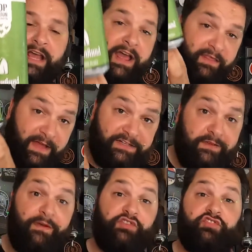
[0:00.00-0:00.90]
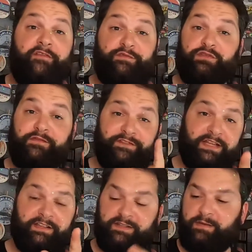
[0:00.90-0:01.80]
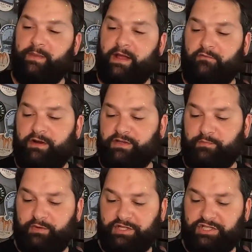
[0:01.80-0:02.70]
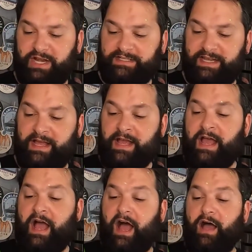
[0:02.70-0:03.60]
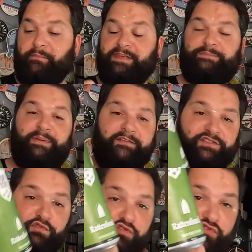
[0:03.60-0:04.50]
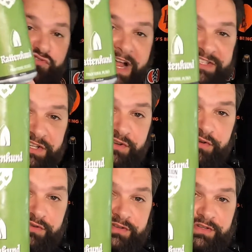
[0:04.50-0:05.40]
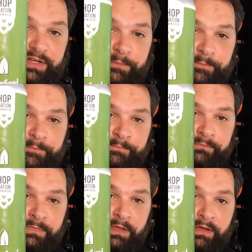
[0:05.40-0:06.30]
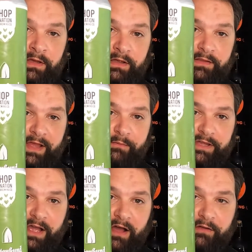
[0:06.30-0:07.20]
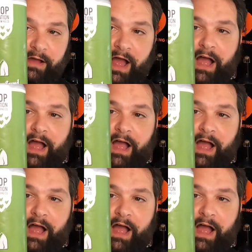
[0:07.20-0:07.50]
Thanks very much to Travis Wilson for sending this in, mate. I really do appreciate it. This beer is called Rattenhund. There we go.